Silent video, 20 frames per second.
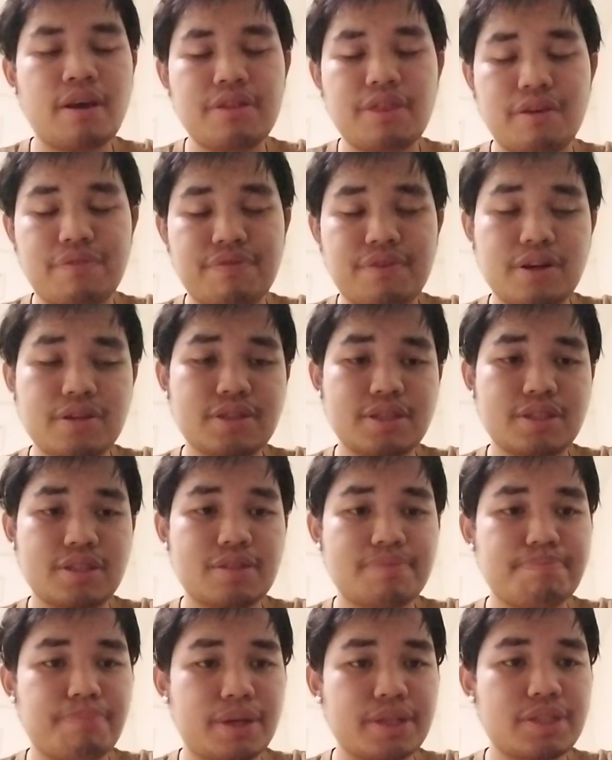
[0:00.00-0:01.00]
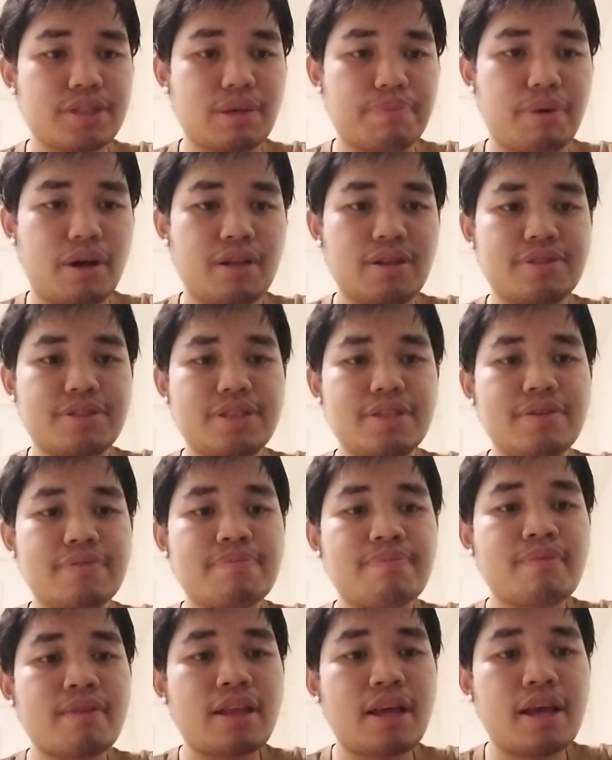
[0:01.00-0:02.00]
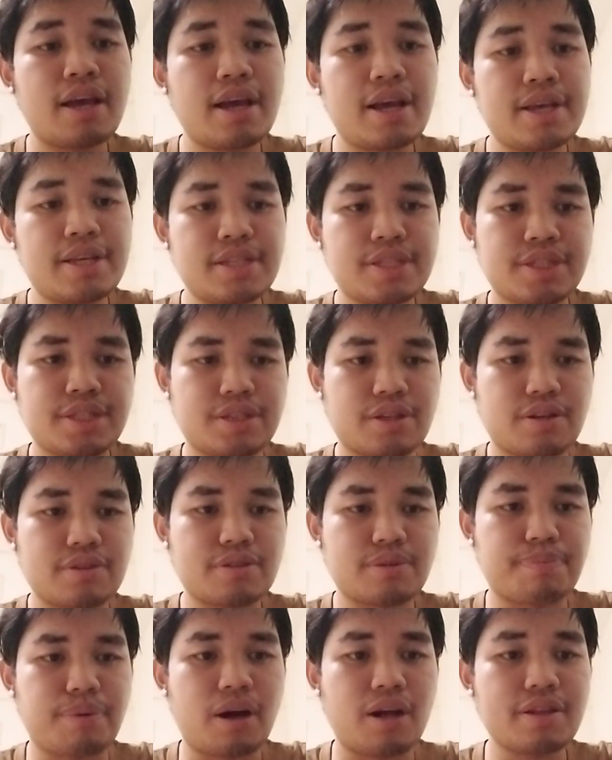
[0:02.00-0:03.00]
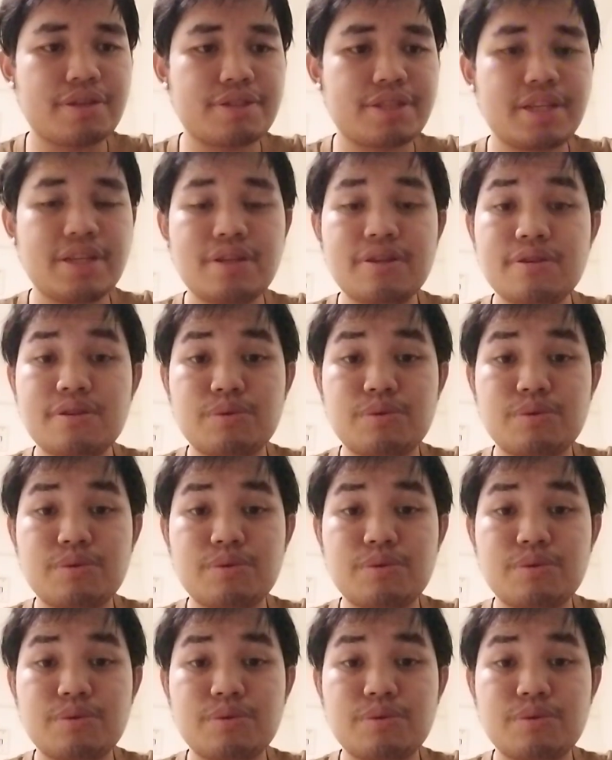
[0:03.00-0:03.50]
The first is bus topology, star topology,